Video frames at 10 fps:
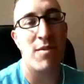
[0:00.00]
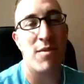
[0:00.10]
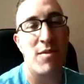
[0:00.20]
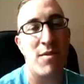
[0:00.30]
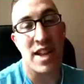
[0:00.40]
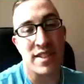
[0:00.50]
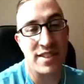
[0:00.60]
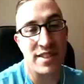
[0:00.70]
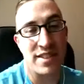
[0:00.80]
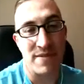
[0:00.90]
test?
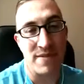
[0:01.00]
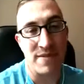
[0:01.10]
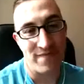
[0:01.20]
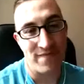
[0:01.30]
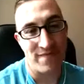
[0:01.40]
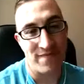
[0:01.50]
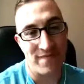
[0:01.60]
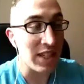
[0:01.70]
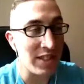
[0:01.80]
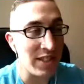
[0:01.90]
The
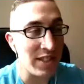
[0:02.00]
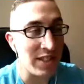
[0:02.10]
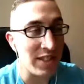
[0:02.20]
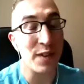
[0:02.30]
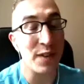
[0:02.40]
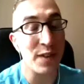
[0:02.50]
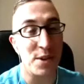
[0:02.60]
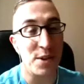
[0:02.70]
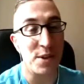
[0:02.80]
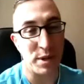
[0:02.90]
test itself is the
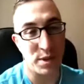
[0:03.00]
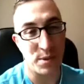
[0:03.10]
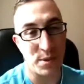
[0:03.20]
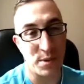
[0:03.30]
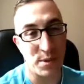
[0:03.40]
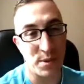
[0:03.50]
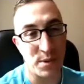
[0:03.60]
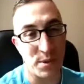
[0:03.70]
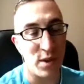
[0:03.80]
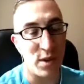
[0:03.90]
ultimate authority of
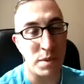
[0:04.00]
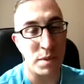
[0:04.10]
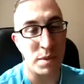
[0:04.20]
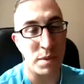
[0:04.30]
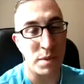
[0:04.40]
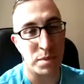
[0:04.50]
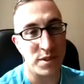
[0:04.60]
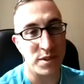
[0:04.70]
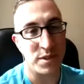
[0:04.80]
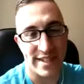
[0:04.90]
who's the most intelligent person. Does
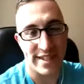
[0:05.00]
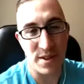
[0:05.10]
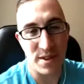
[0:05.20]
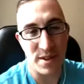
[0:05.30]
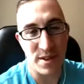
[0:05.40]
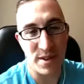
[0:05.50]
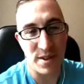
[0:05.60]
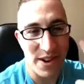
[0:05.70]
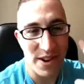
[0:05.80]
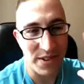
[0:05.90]
that help? I don't
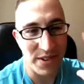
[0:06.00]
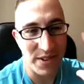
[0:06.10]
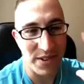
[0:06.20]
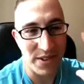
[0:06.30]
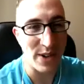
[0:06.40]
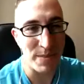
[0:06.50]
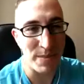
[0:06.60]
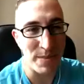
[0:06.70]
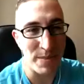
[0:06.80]
know if that helps or not, but